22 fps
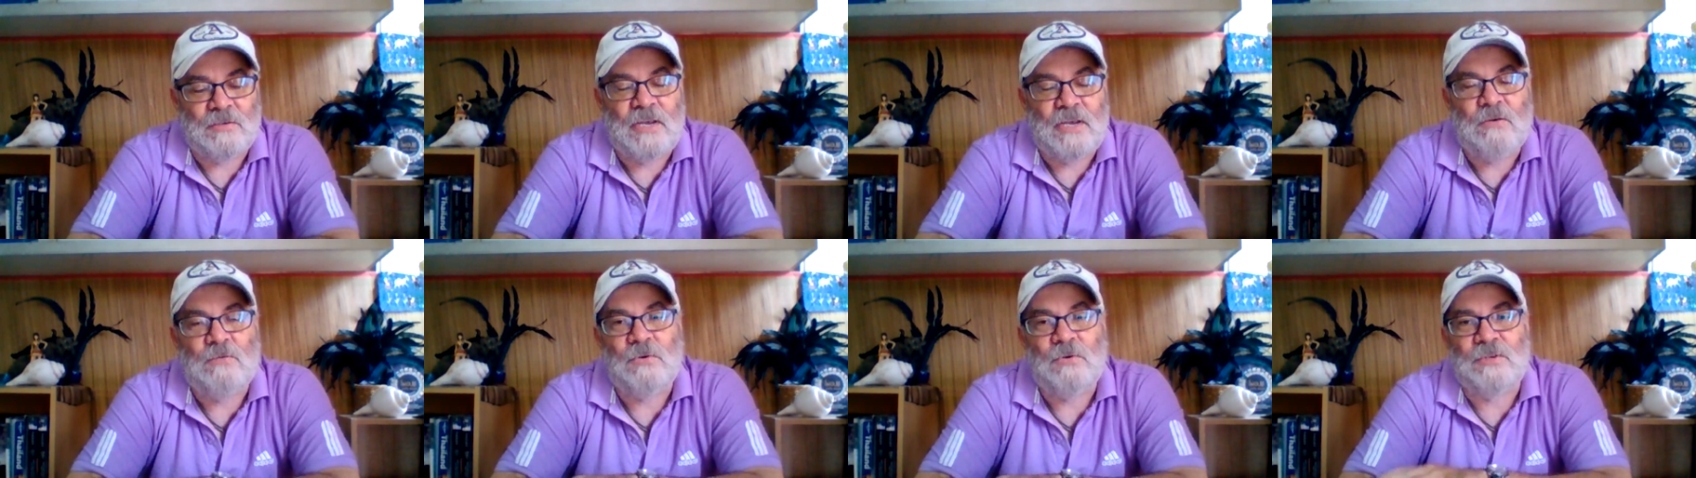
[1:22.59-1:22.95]

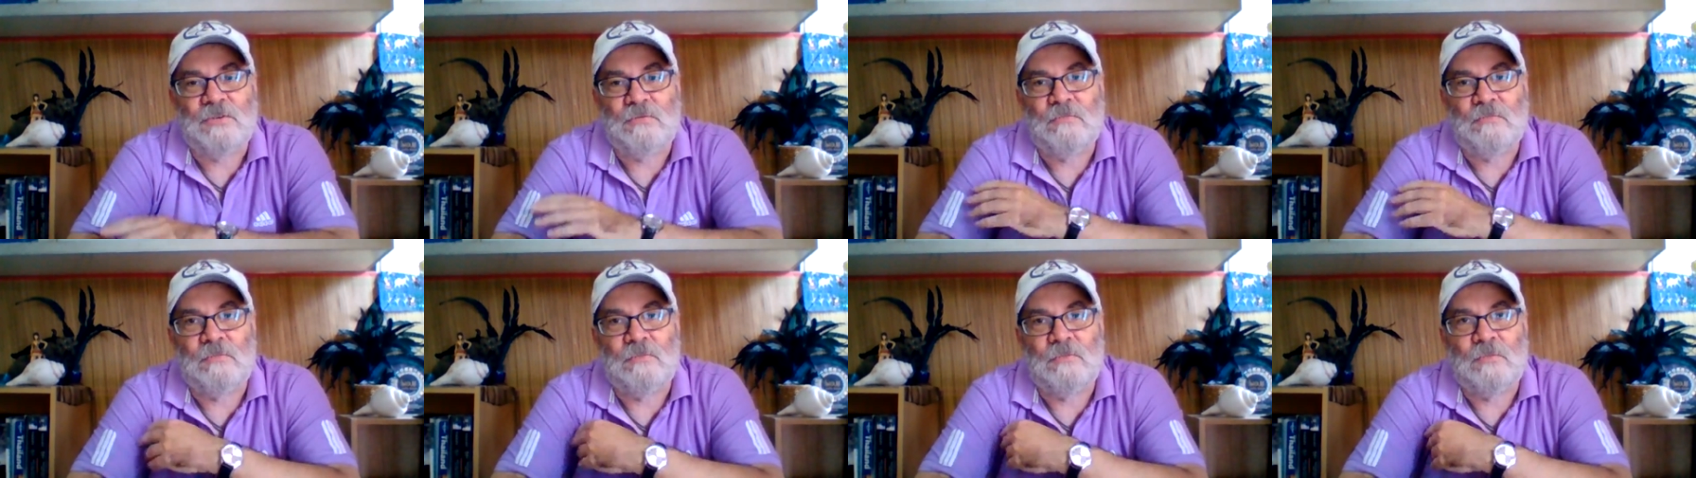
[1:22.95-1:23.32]
take
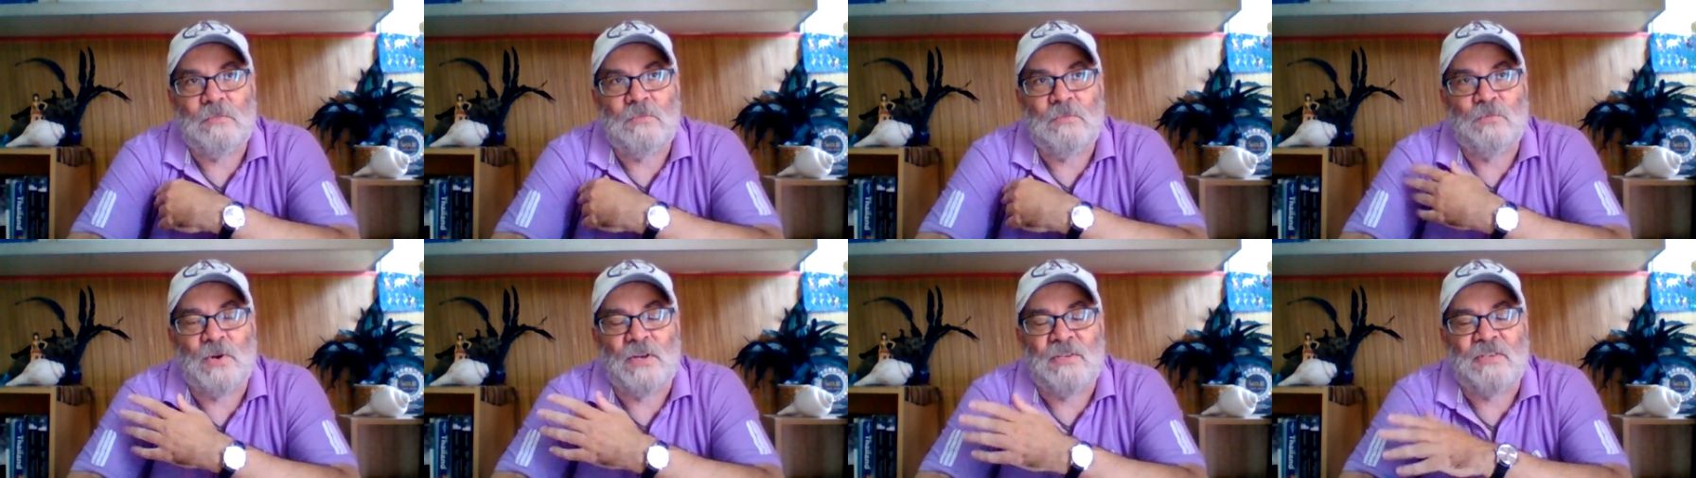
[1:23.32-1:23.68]
what
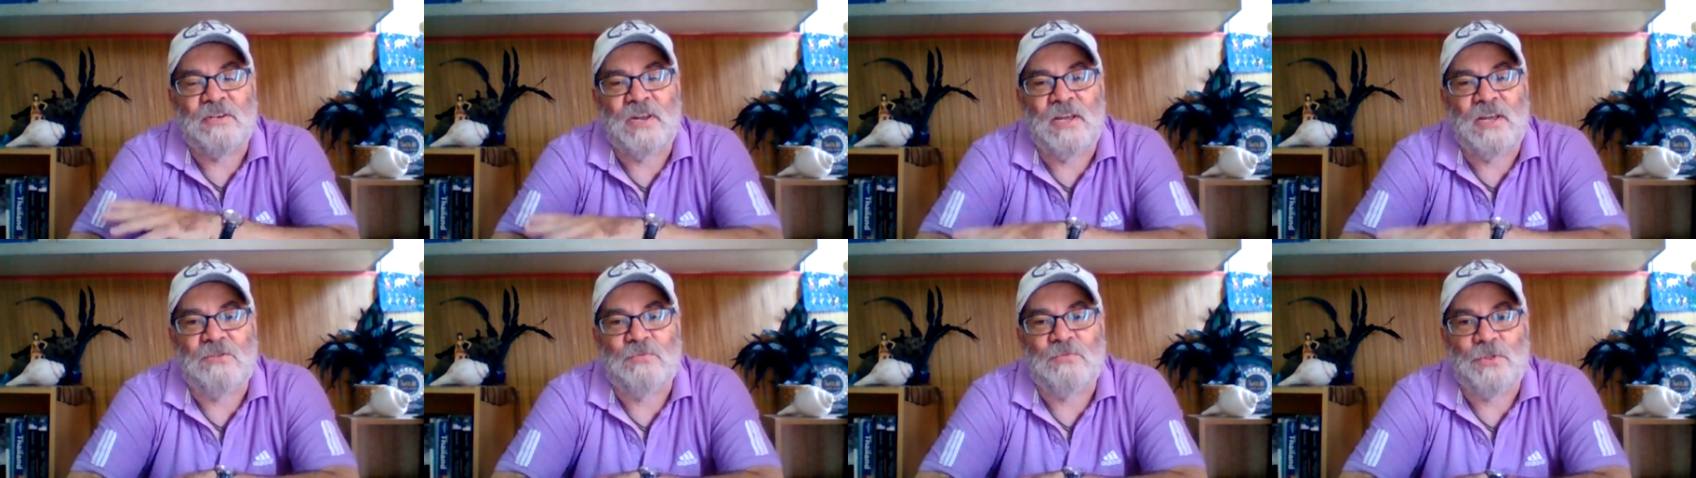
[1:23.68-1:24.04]

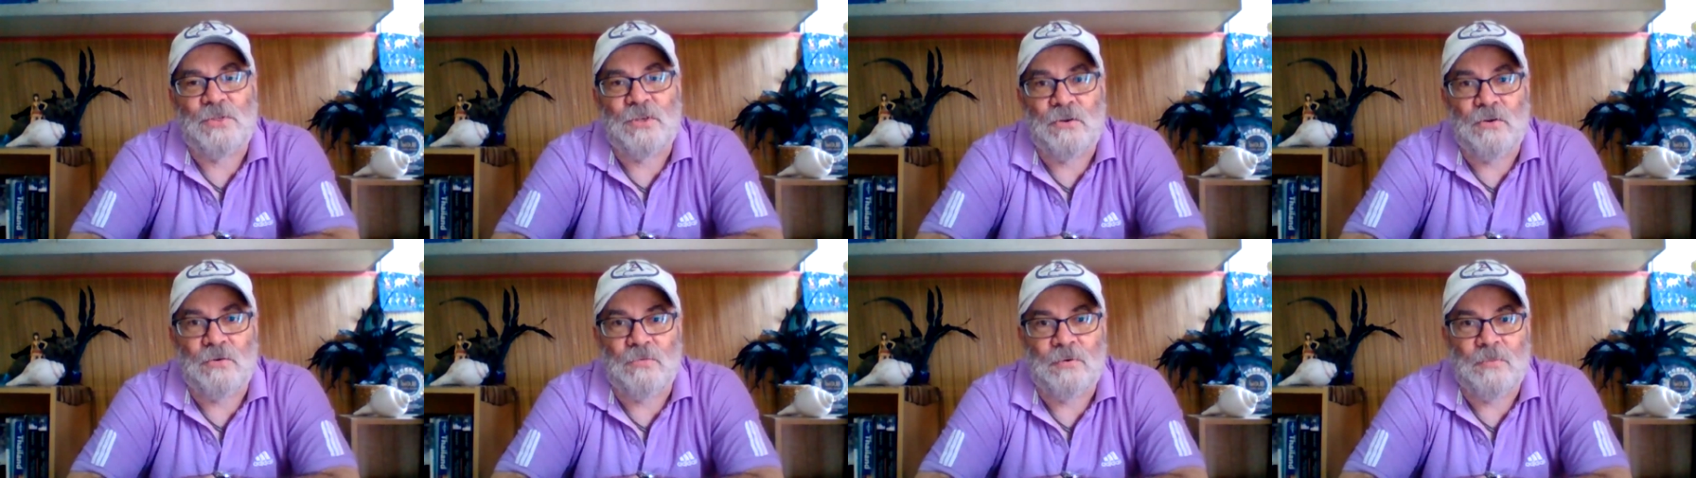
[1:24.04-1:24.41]
resonates
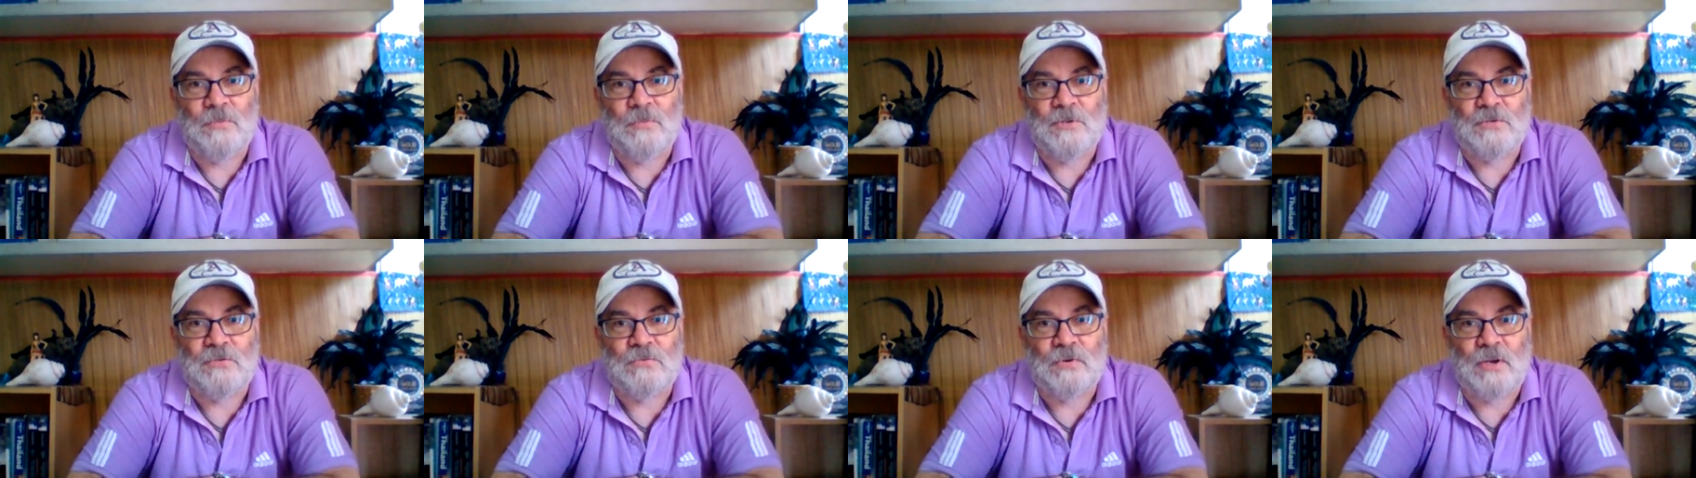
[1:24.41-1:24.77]
with you
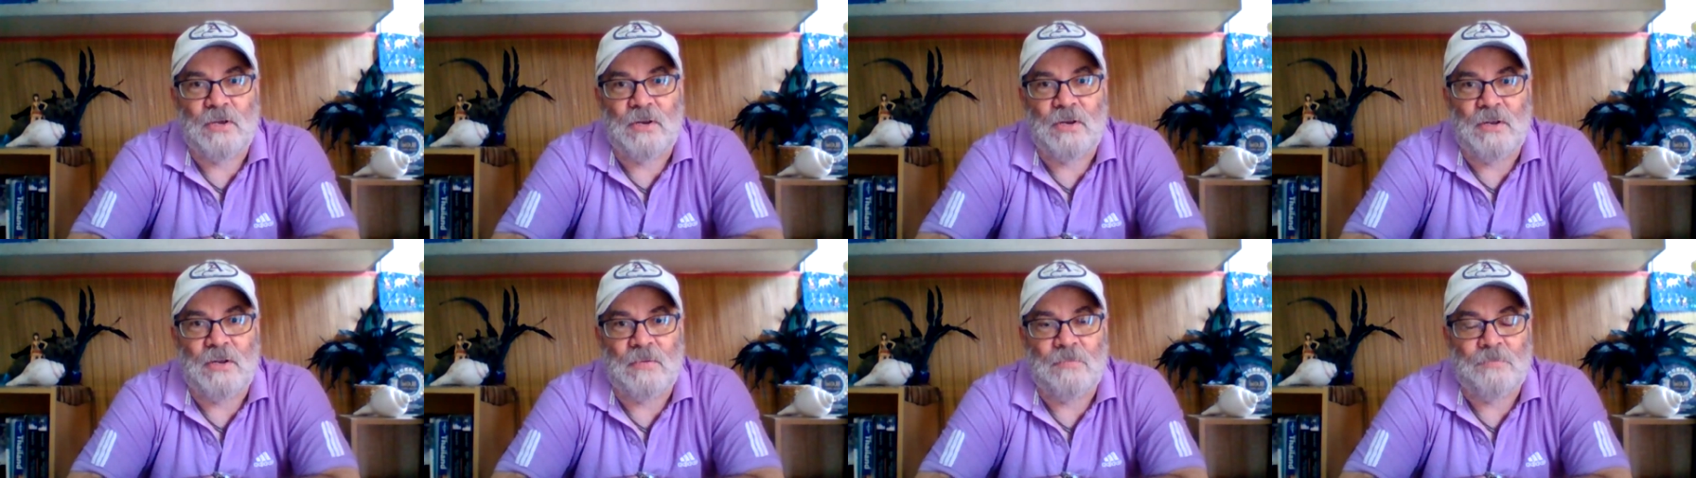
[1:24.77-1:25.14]
from this
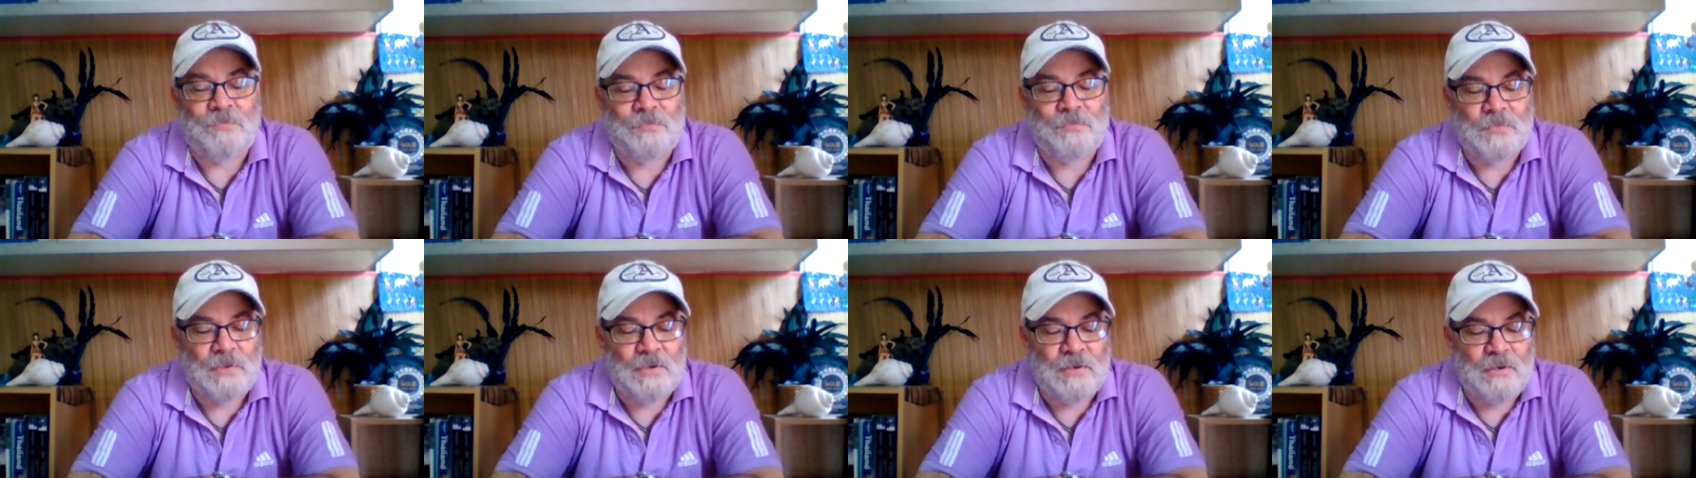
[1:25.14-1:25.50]
reading.